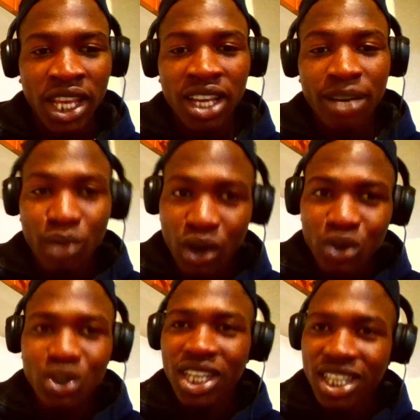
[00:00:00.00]
Bro, you
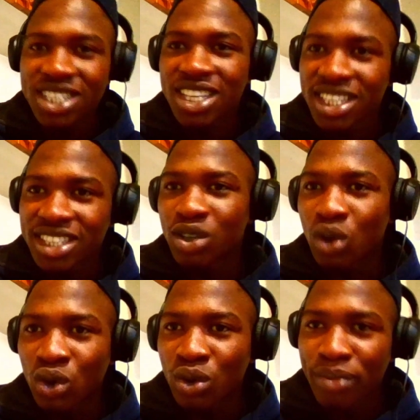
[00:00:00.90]
think it's easy to
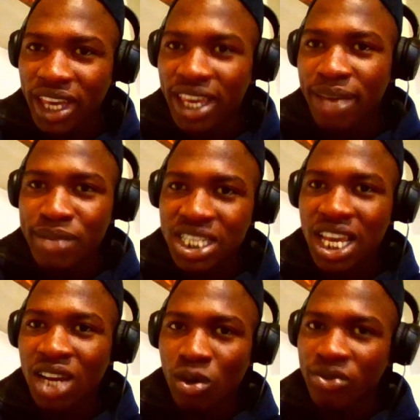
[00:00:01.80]
make a missile
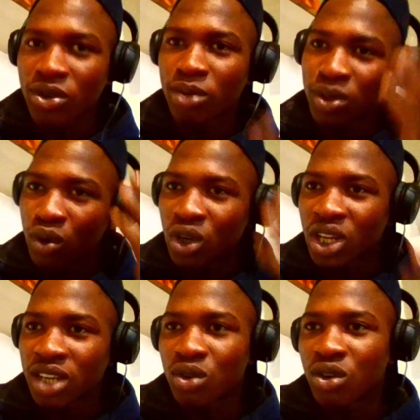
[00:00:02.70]
come from the water,
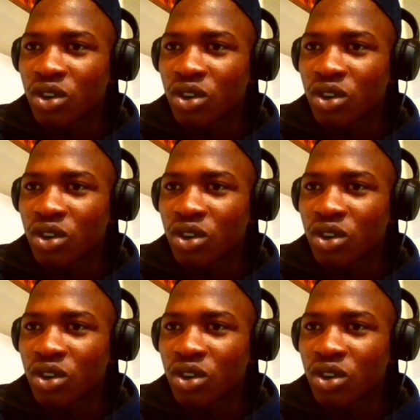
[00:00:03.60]
you know?